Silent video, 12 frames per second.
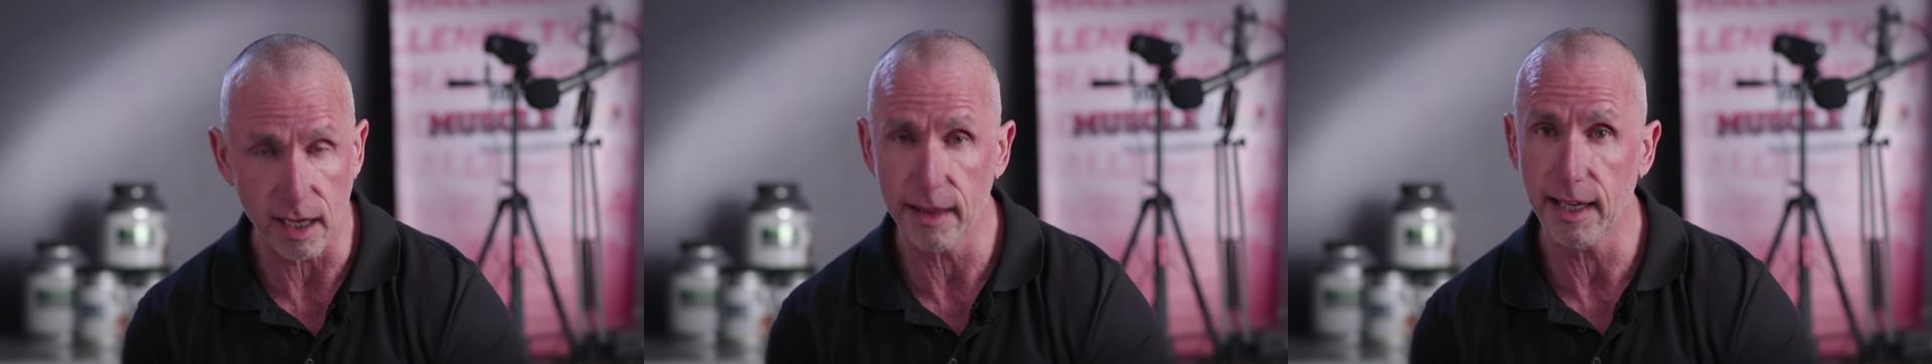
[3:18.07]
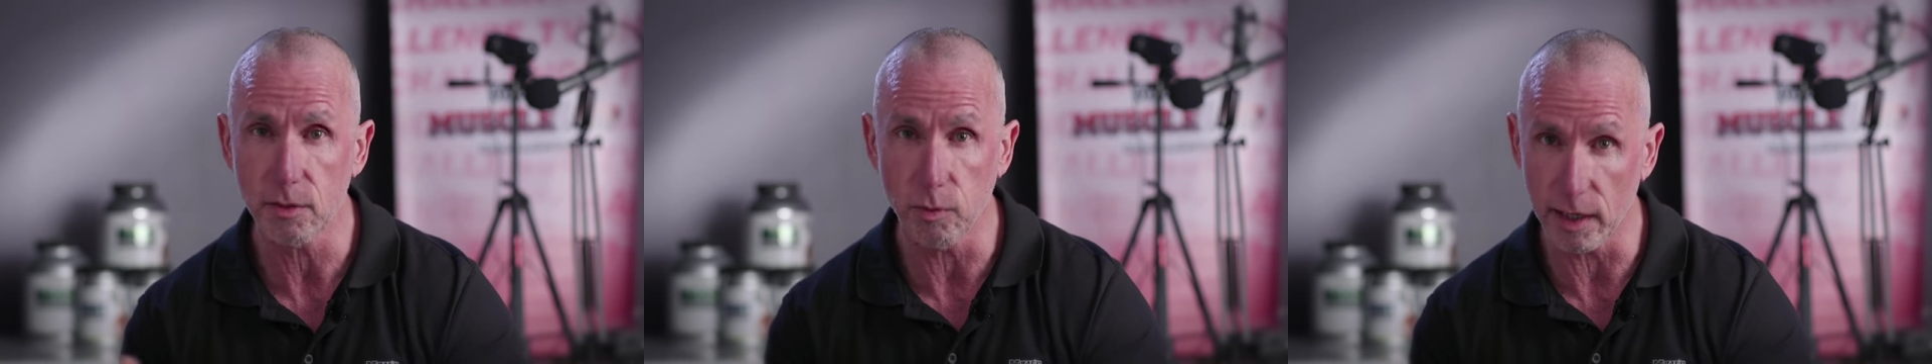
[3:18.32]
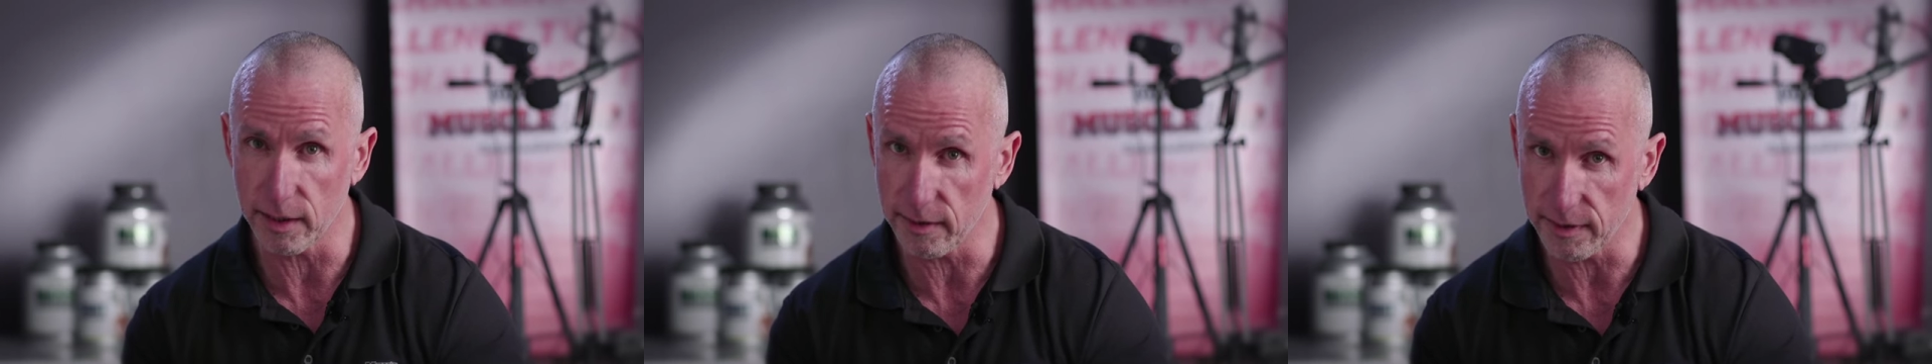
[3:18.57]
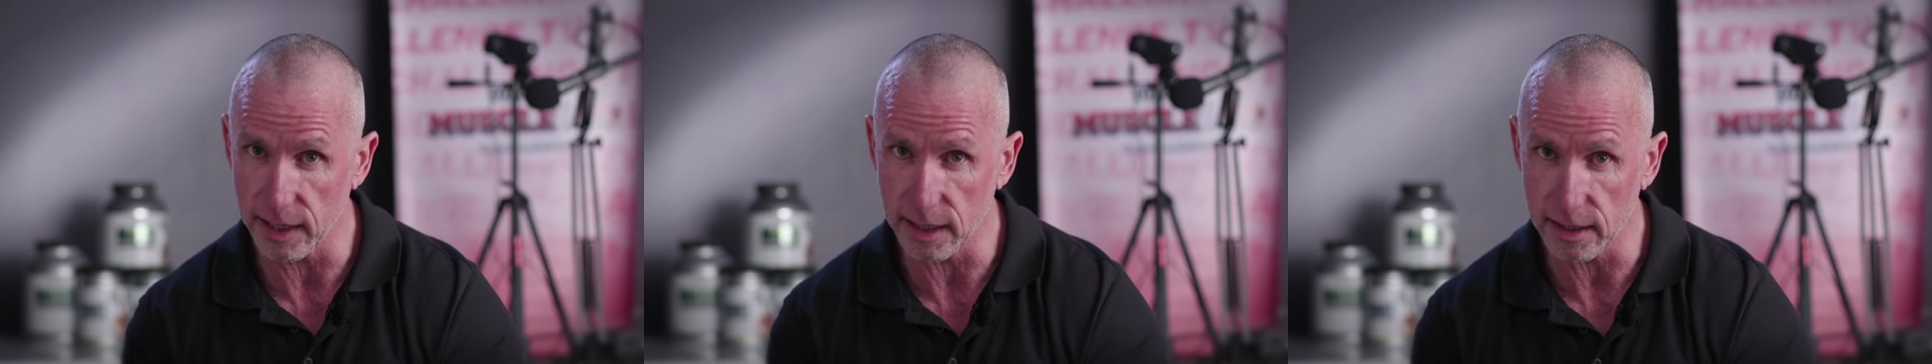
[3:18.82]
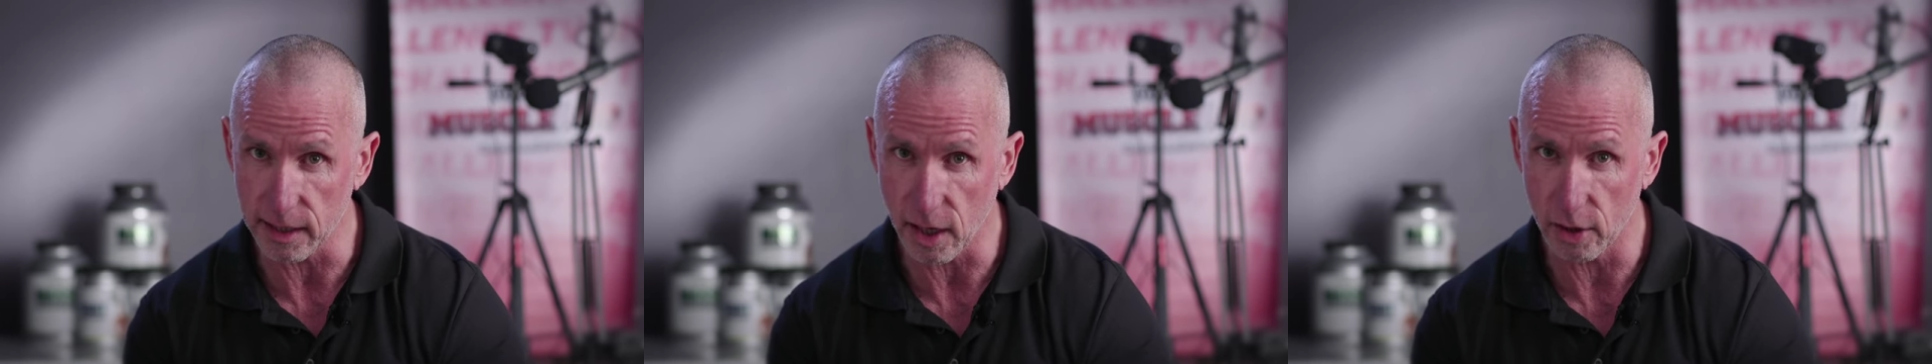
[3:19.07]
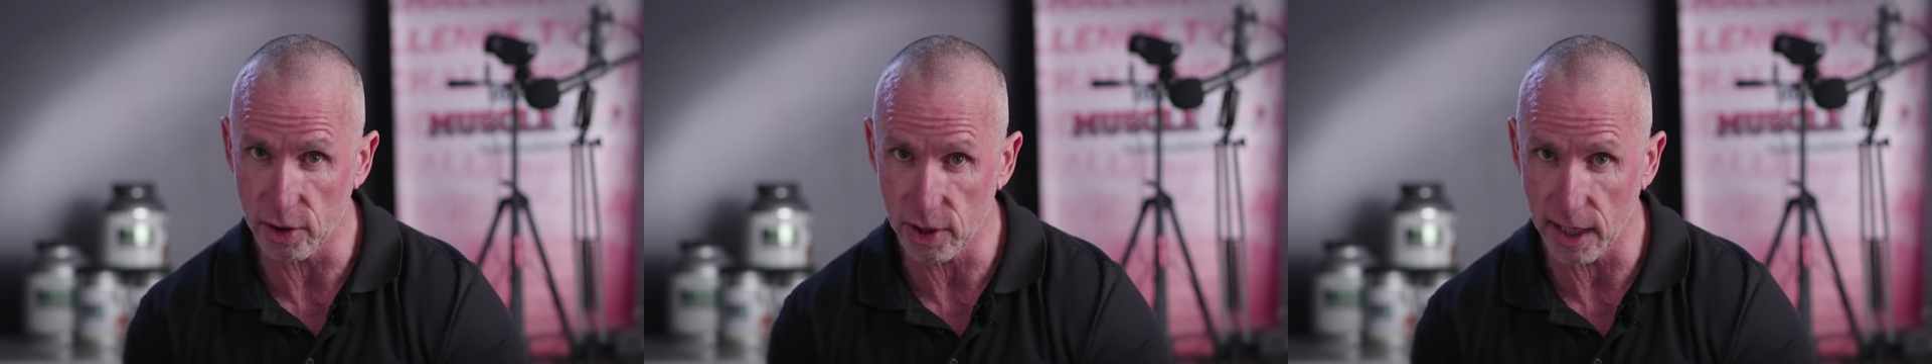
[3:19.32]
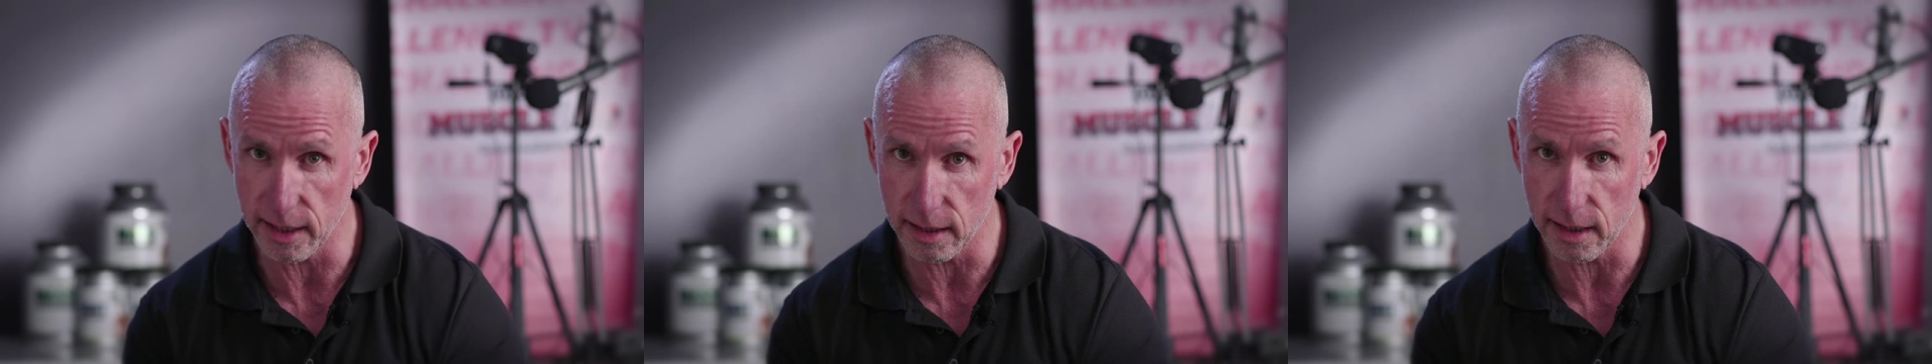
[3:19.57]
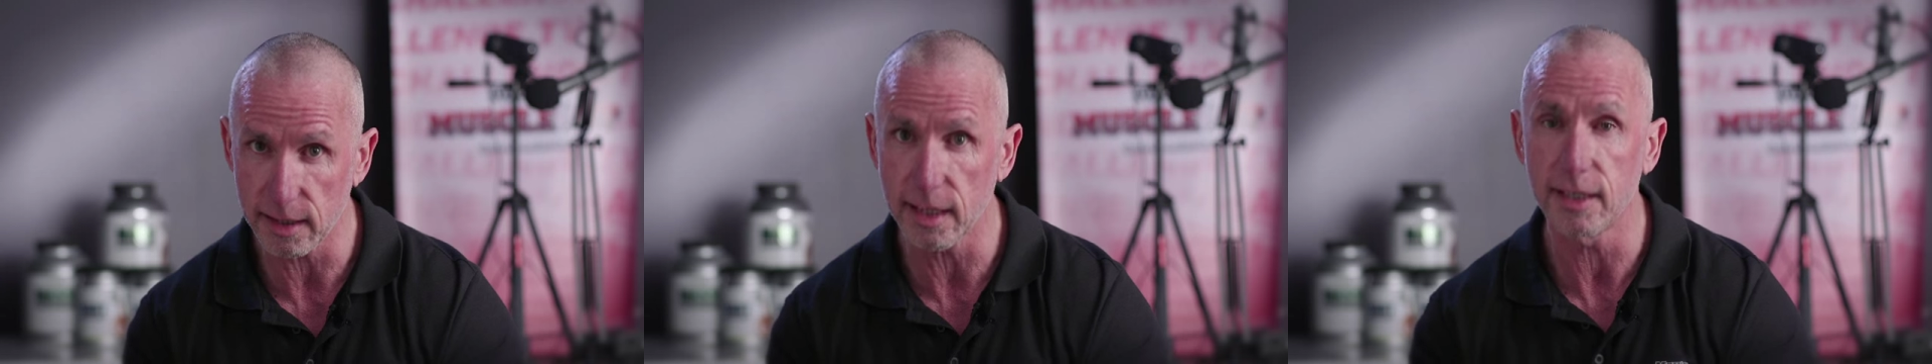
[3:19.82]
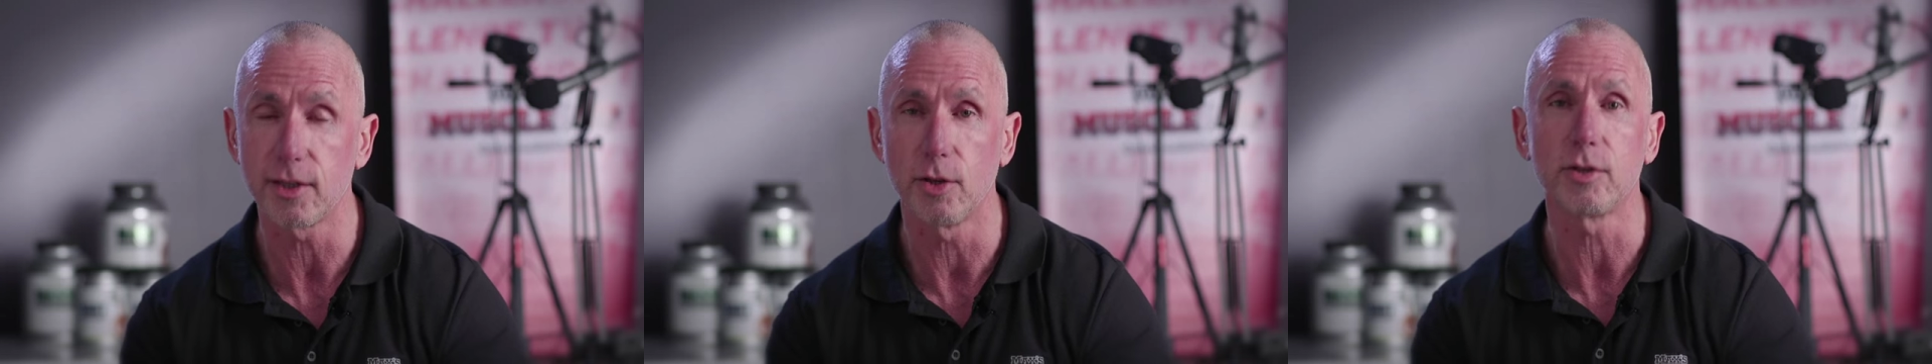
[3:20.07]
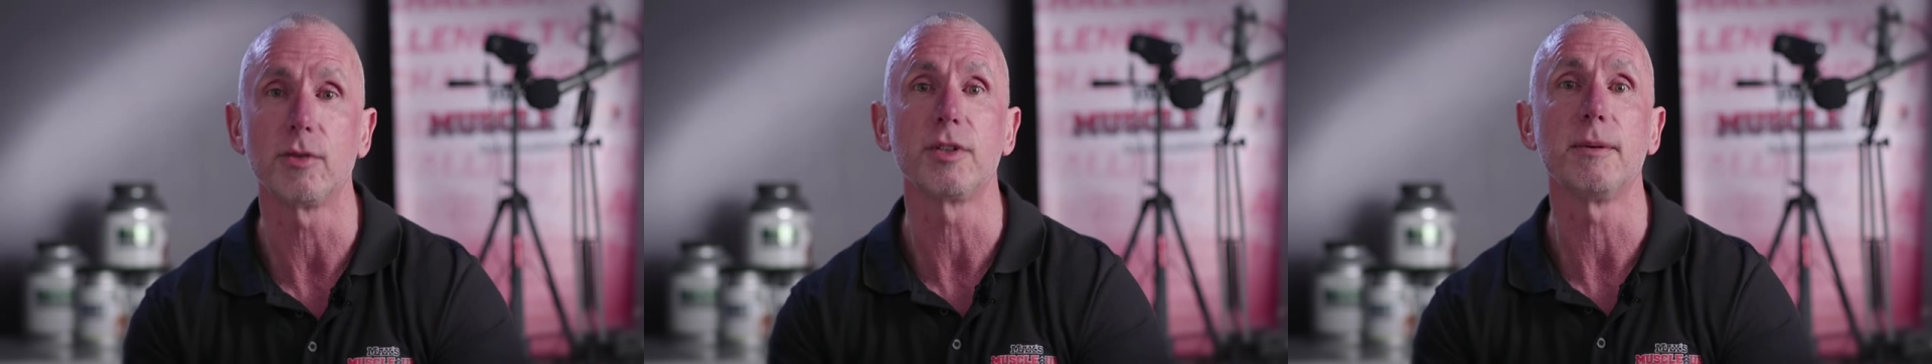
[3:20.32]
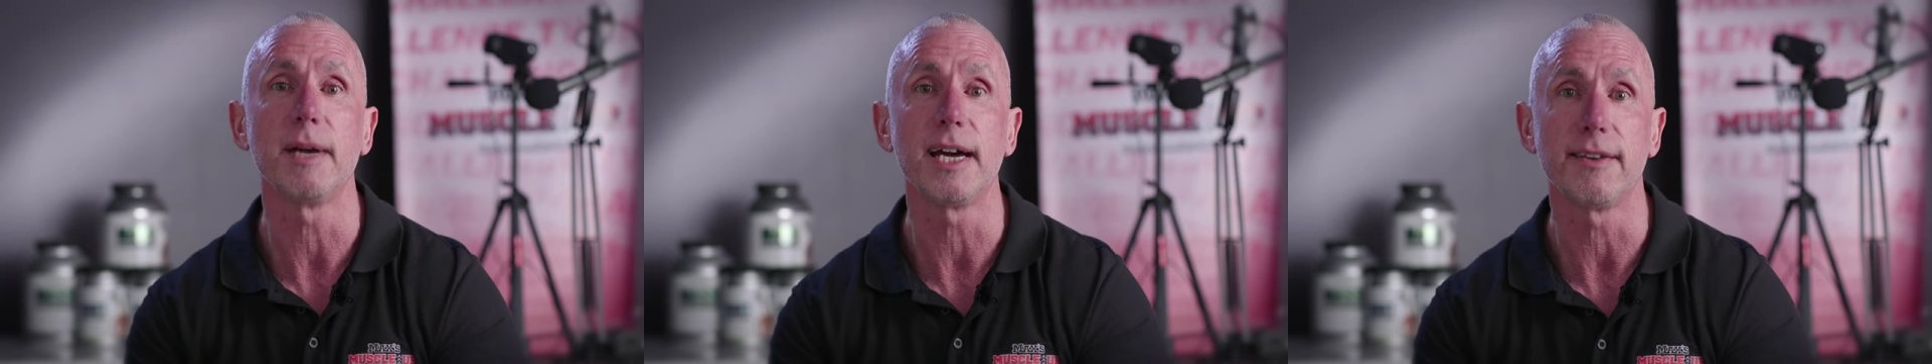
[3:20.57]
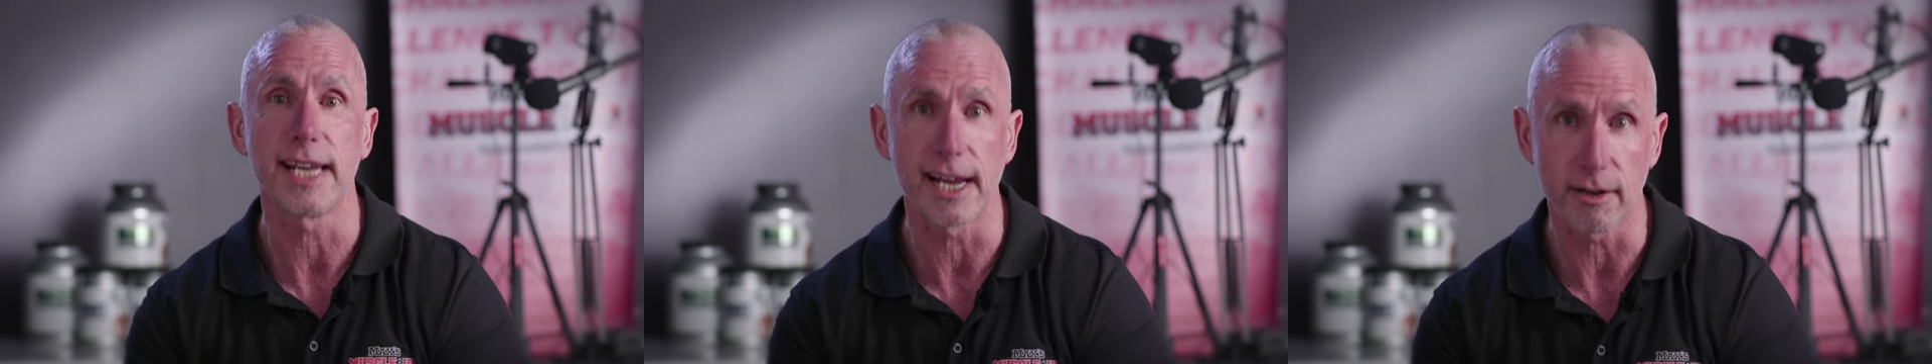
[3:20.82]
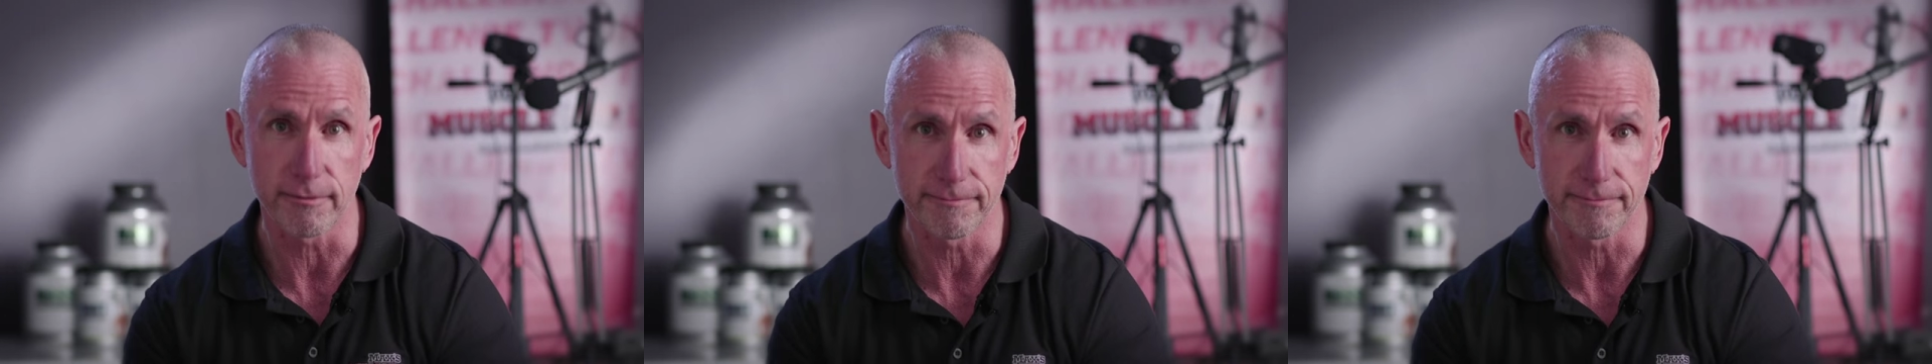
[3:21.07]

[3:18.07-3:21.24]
And that's one of the things that Coach Janet is going to talk to us about now.